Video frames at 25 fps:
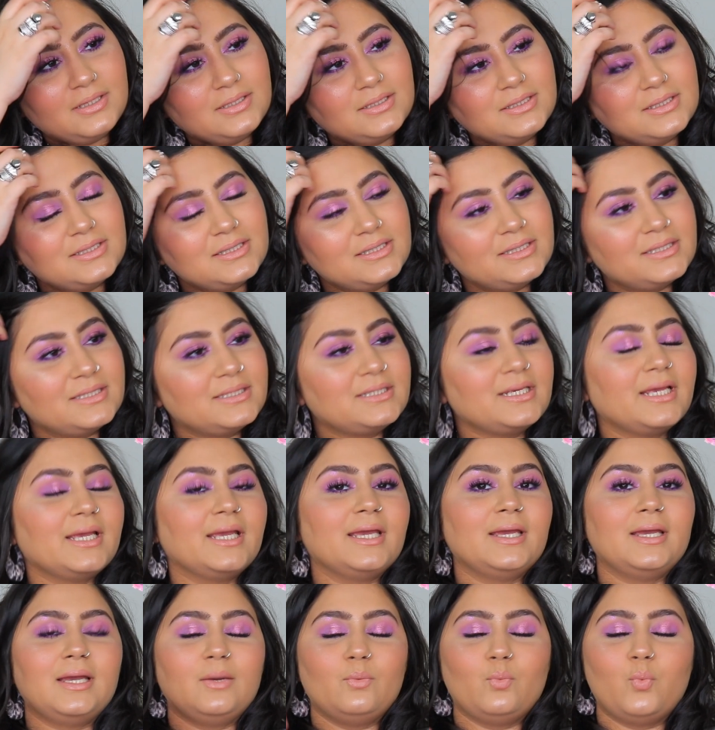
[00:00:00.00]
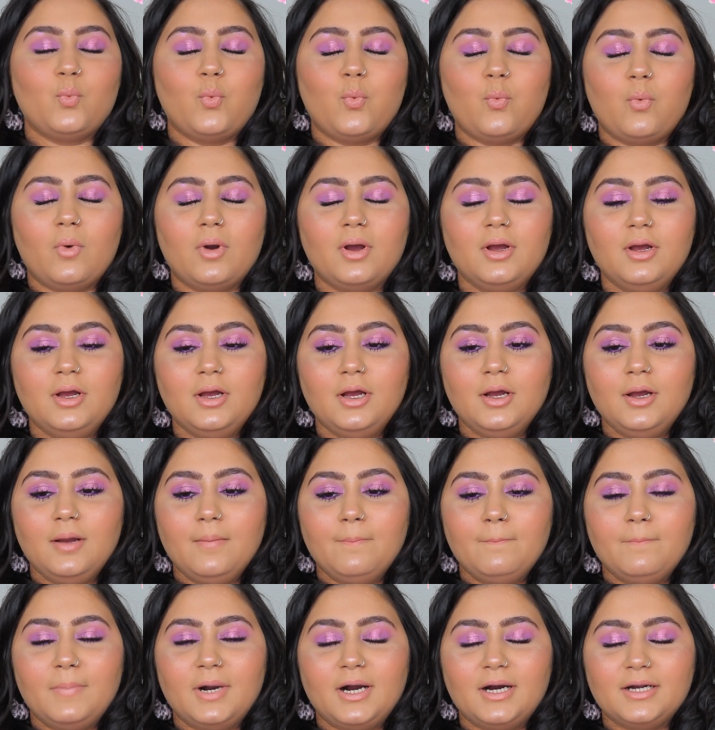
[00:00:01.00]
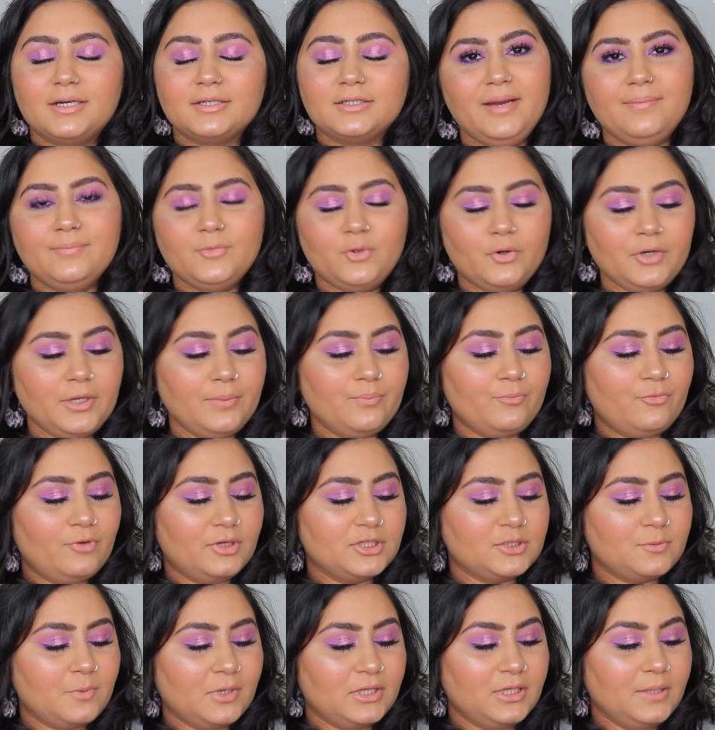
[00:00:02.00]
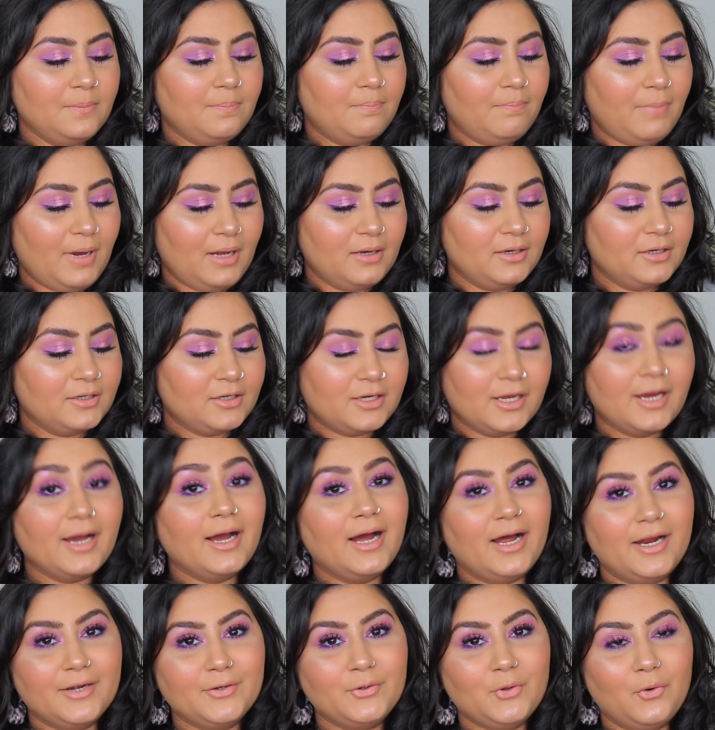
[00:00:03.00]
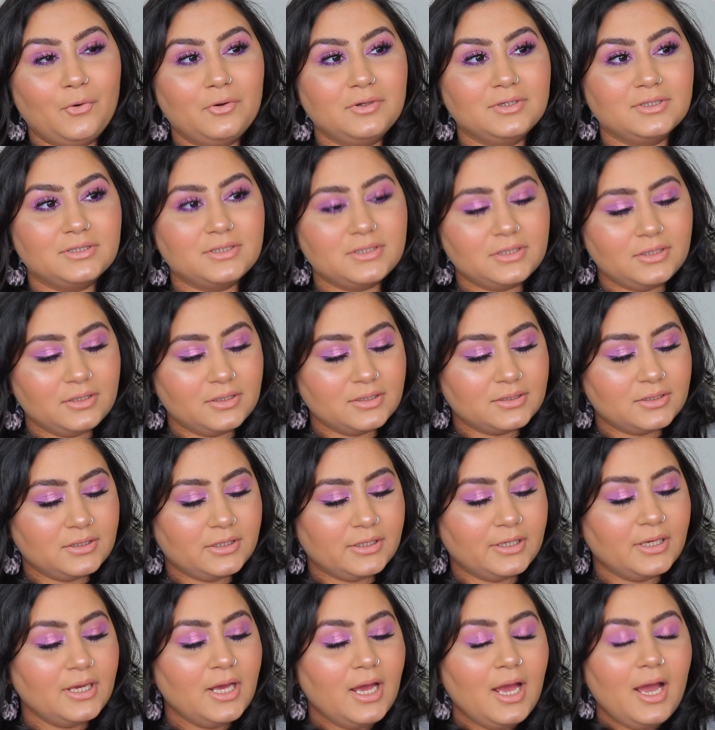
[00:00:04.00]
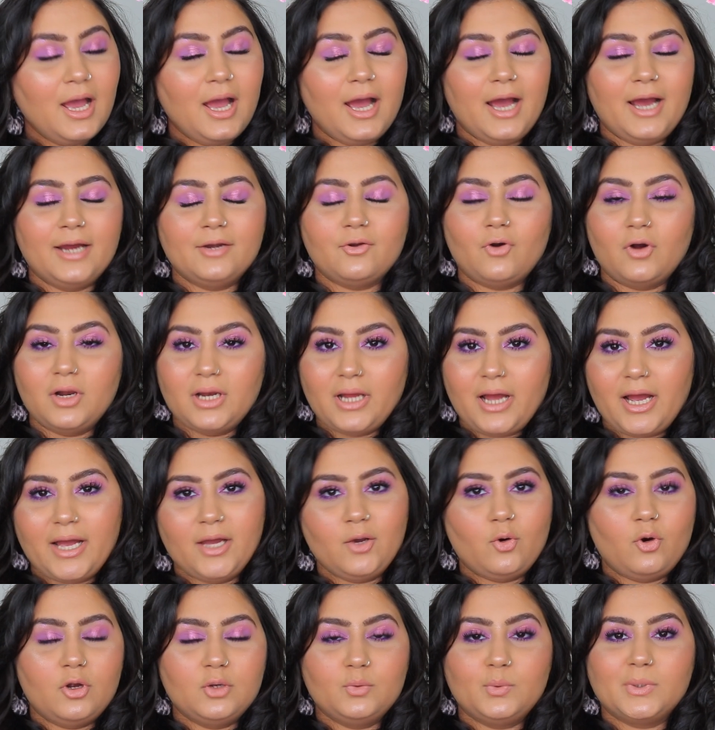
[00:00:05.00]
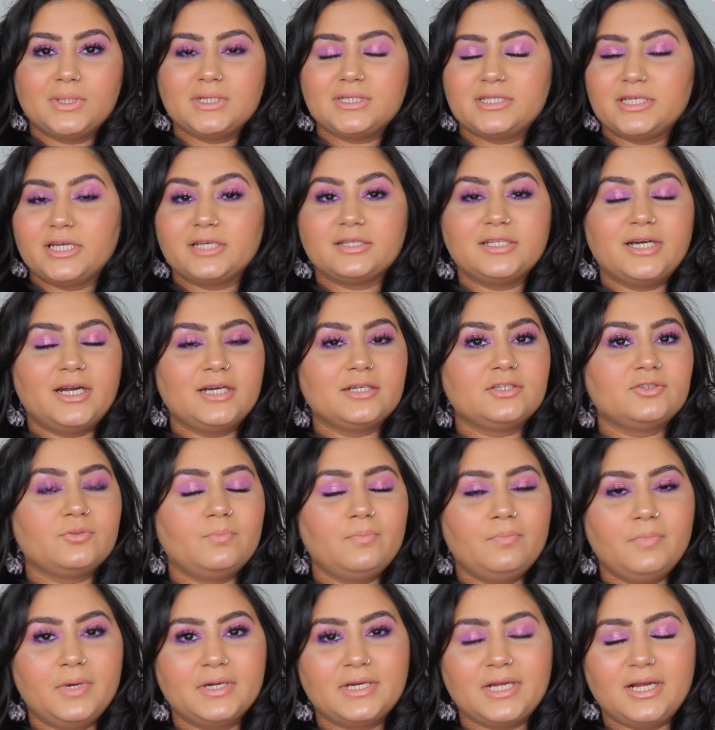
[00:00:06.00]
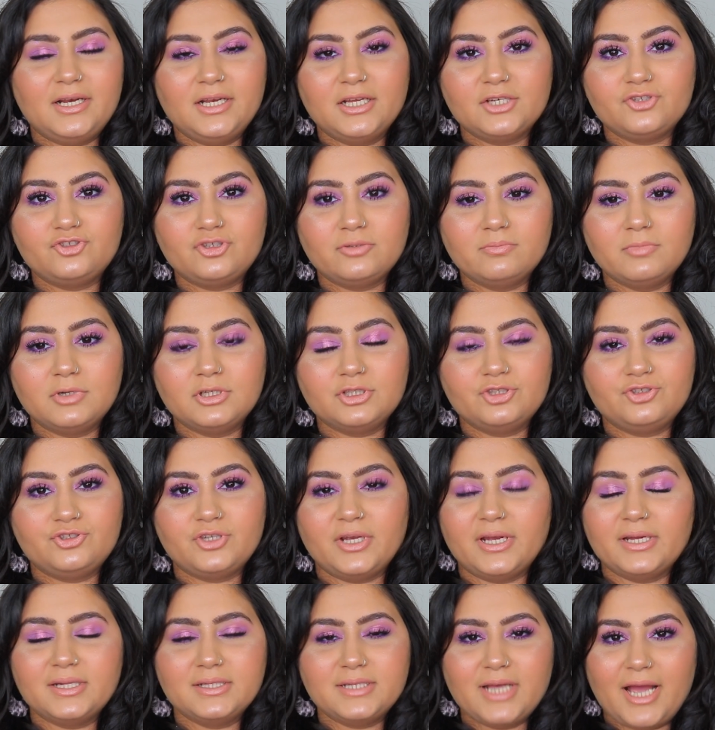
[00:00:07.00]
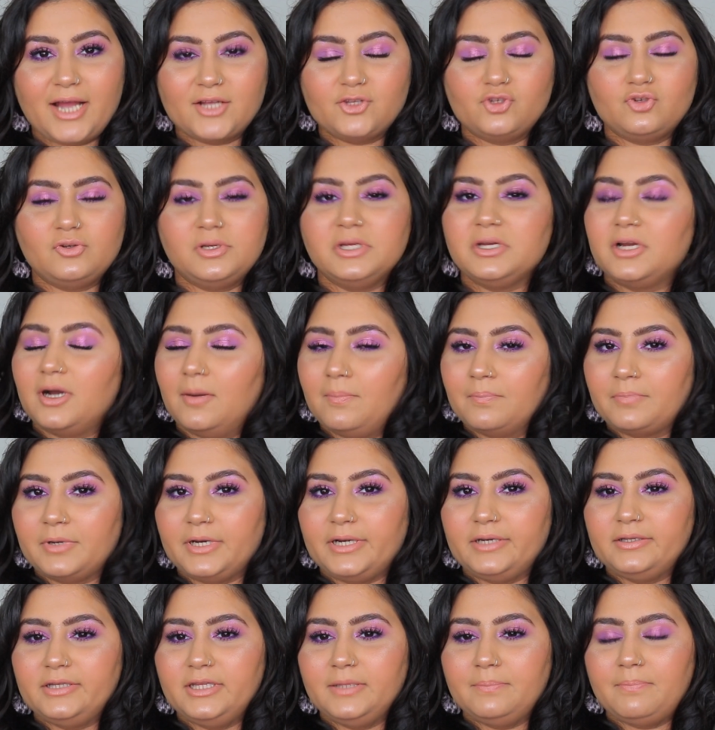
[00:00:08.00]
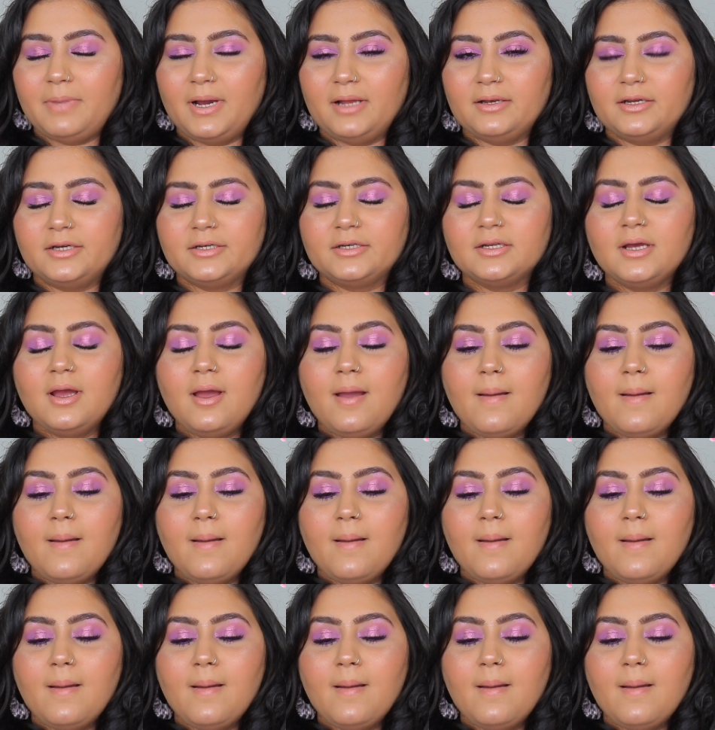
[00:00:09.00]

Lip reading: say, but I'm not impressed by the palette at all, seriously. And I always say that metallic shimmer shades actually complete the palette,